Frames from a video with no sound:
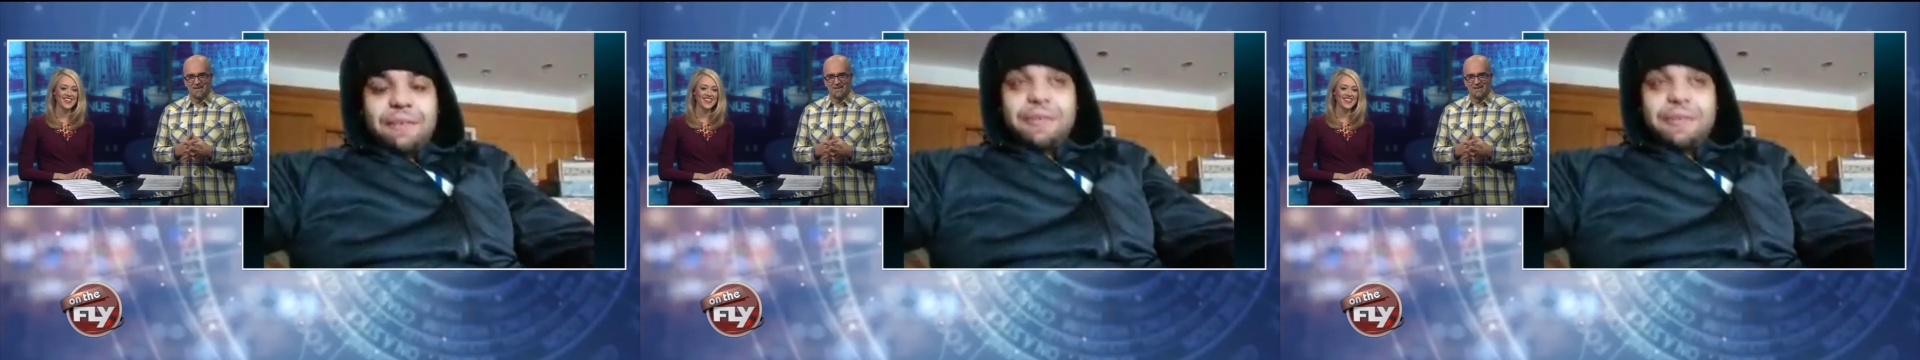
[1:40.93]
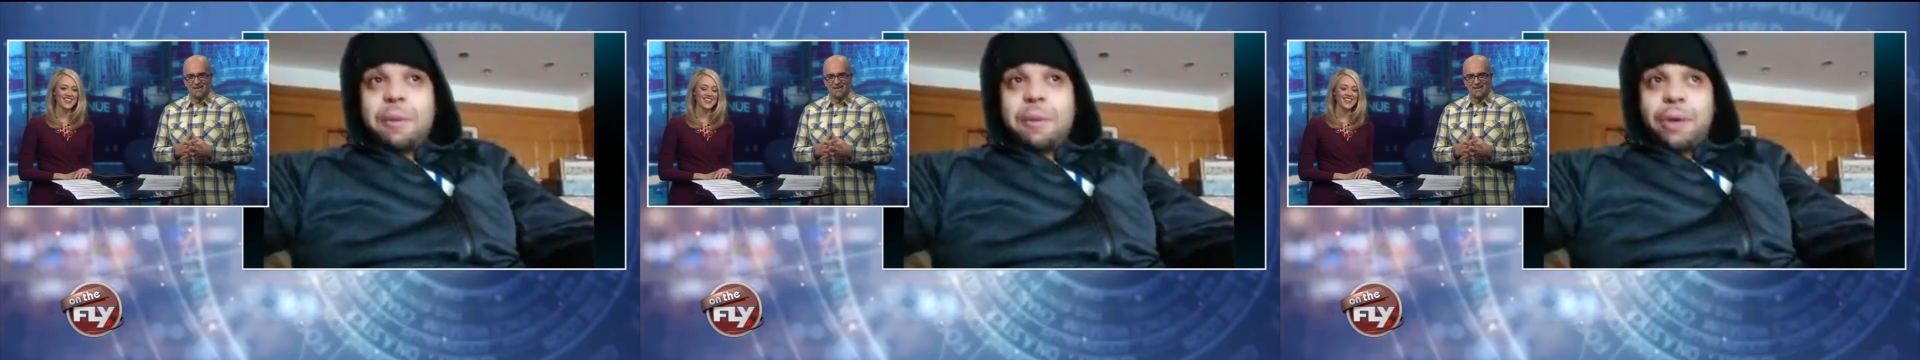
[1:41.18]
Like,
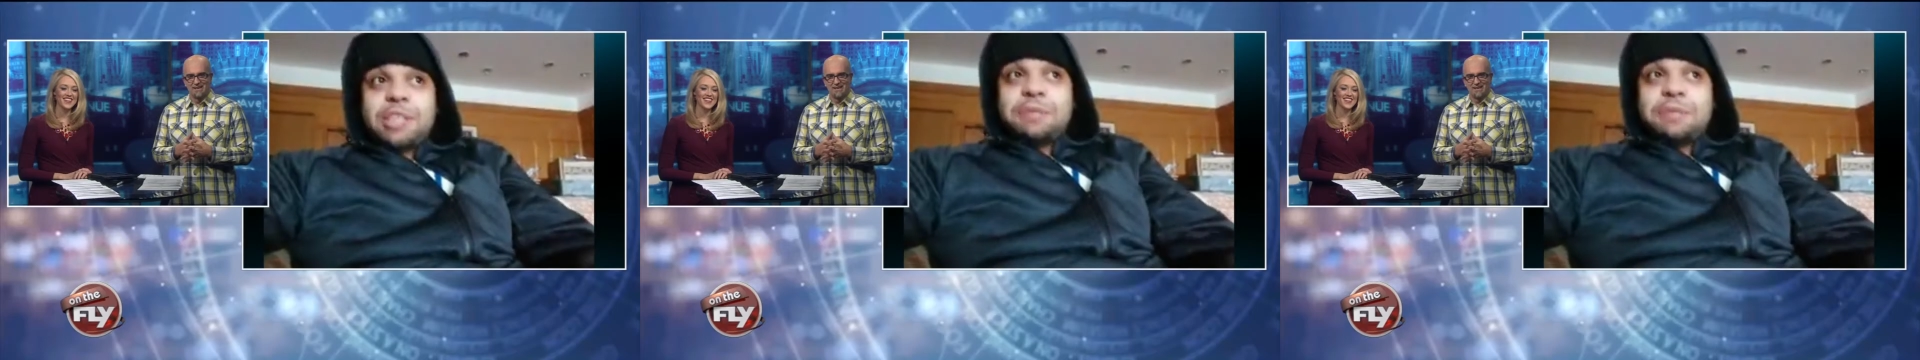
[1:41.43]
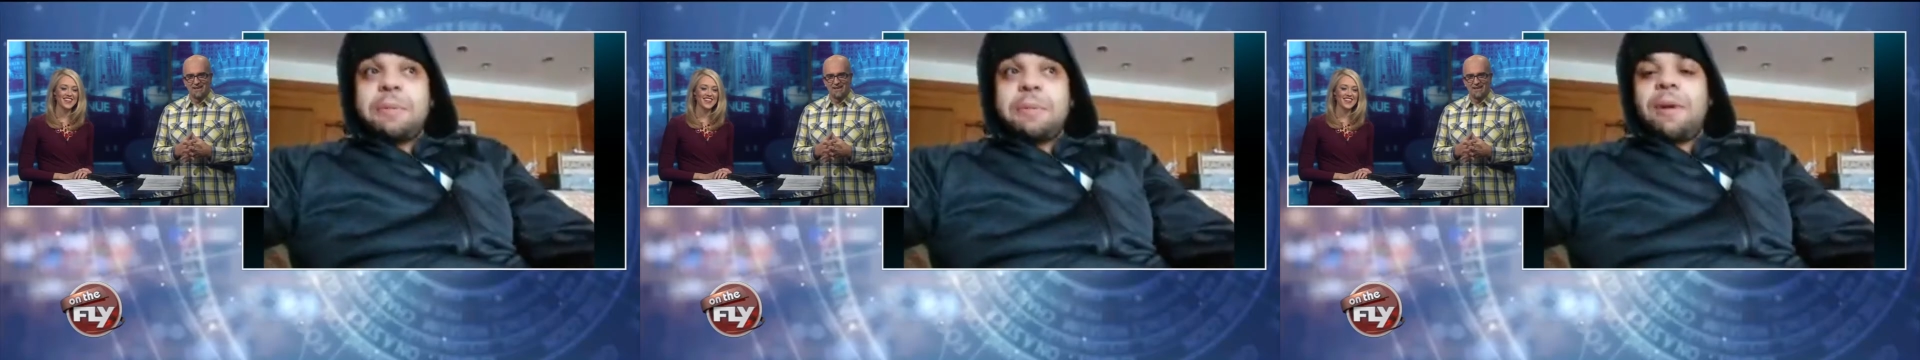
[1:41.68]
if he would have
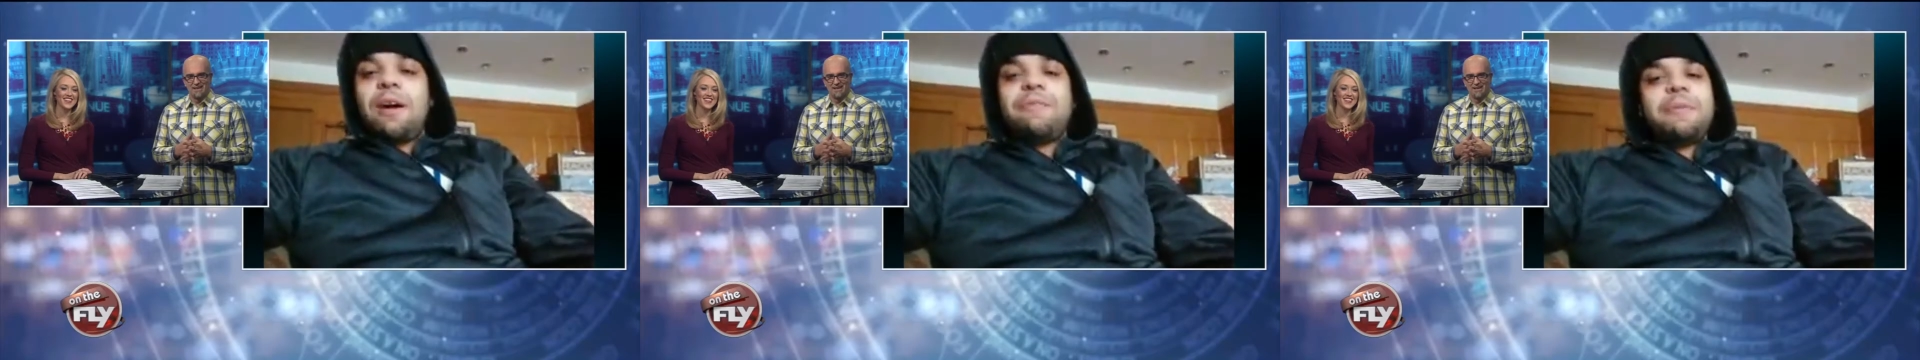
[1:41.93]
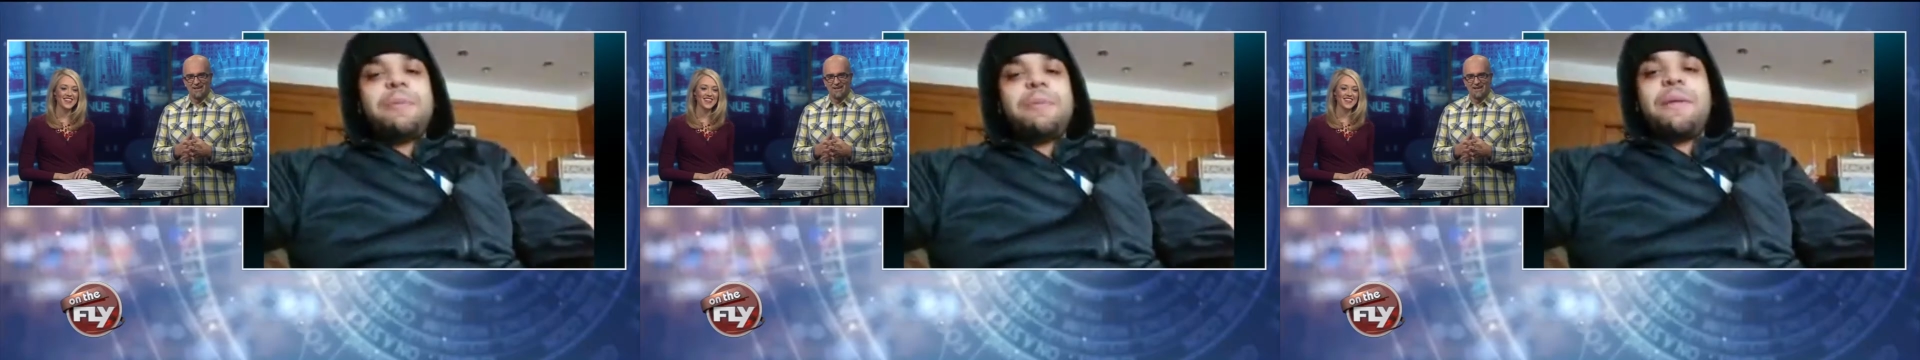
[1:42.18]
punched me in my
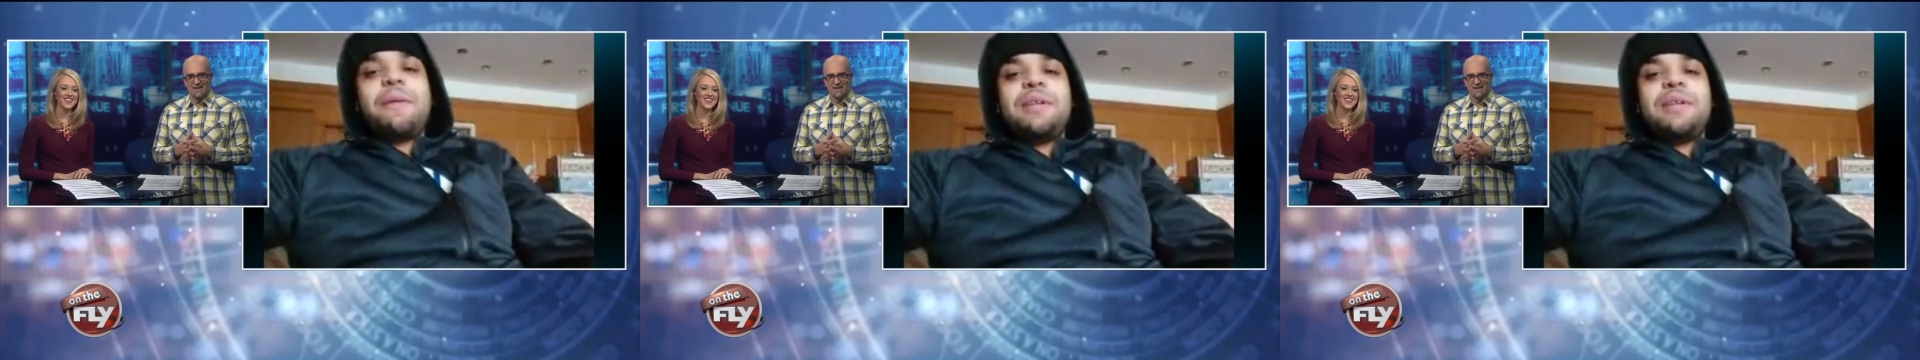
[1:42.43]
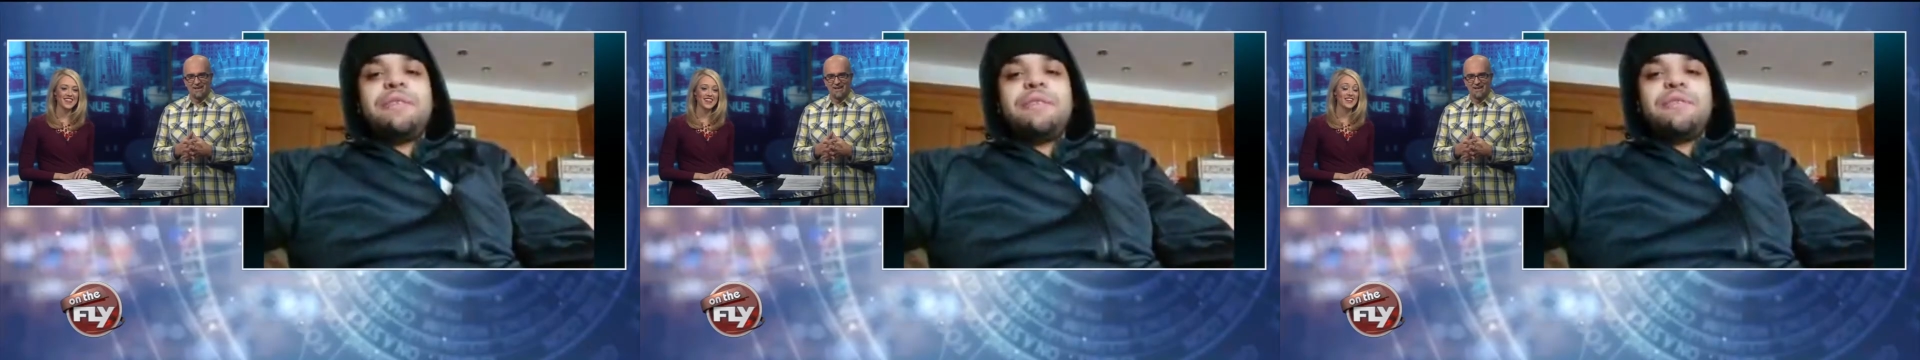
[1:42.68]
mouth, it'd probably be a